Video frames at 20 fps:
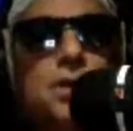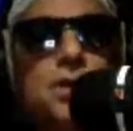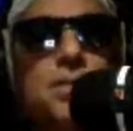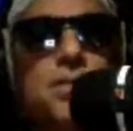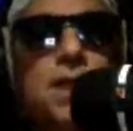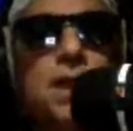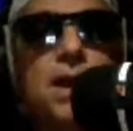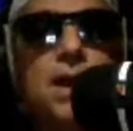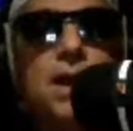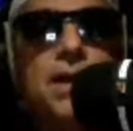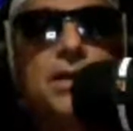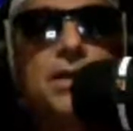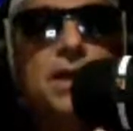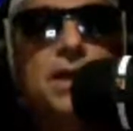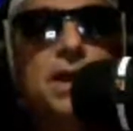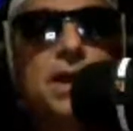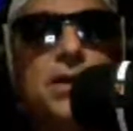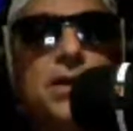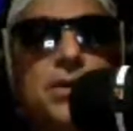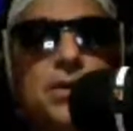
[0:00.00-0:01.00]
behind the
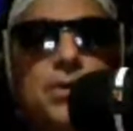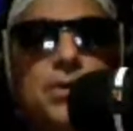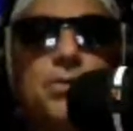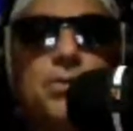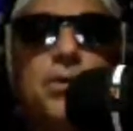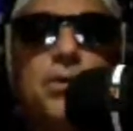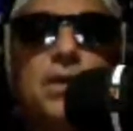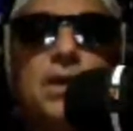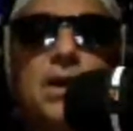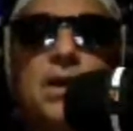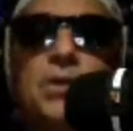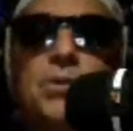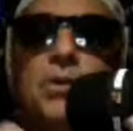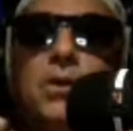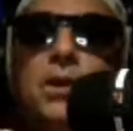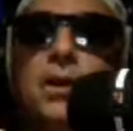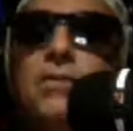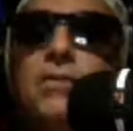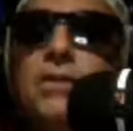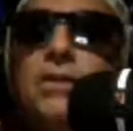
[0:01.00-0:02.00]
counter and whatnot.
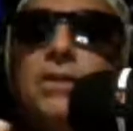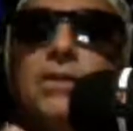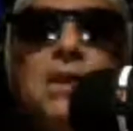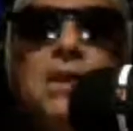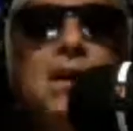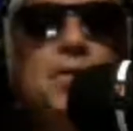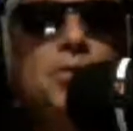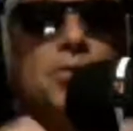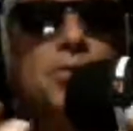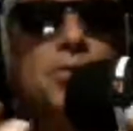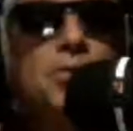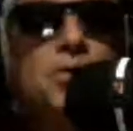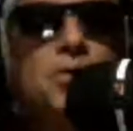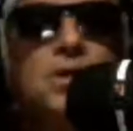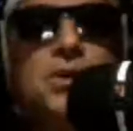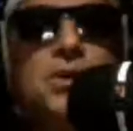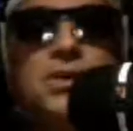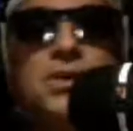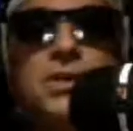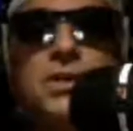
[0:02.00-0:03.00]
We're having a good time. We're
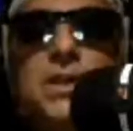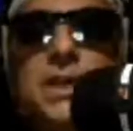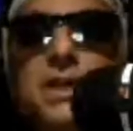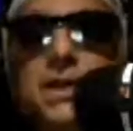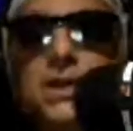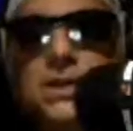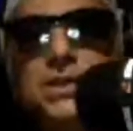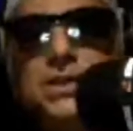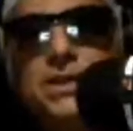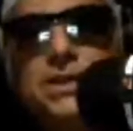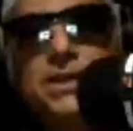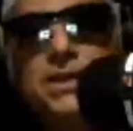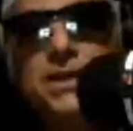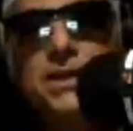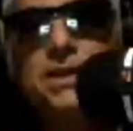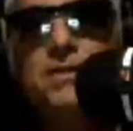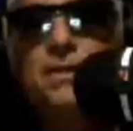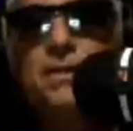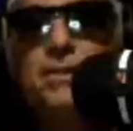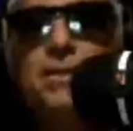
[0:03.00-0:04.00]
associating. She's
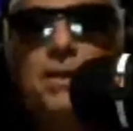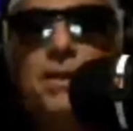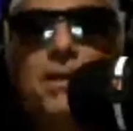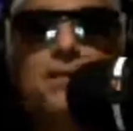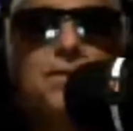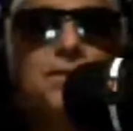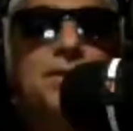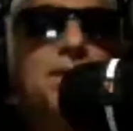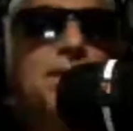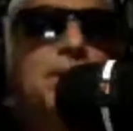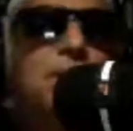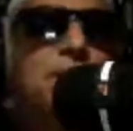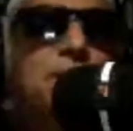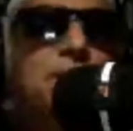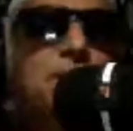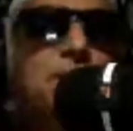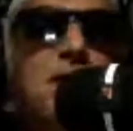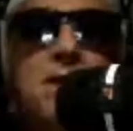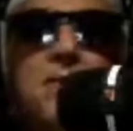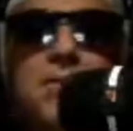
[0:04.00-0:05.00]
telling me about, you know, what
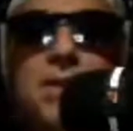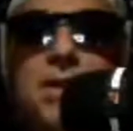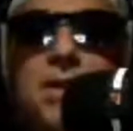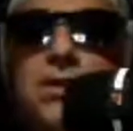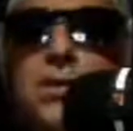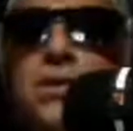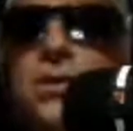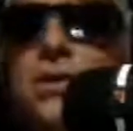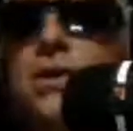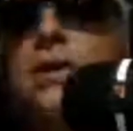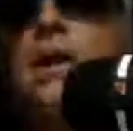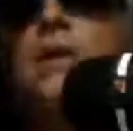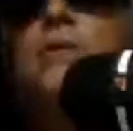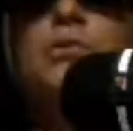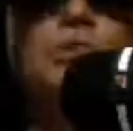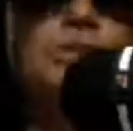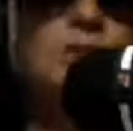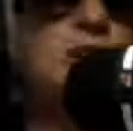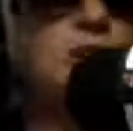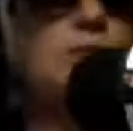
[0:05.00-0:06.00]
they've been doing. I
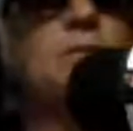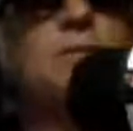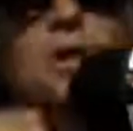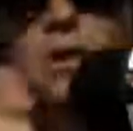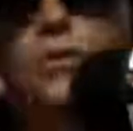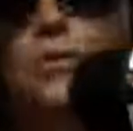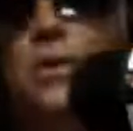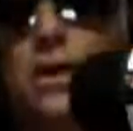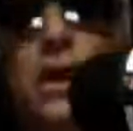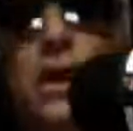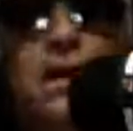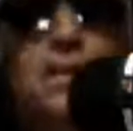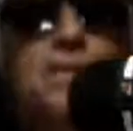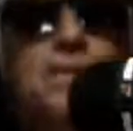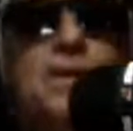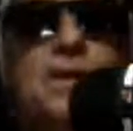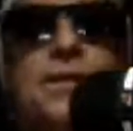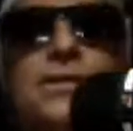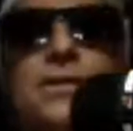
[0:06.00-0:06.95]
was telling her about what I've been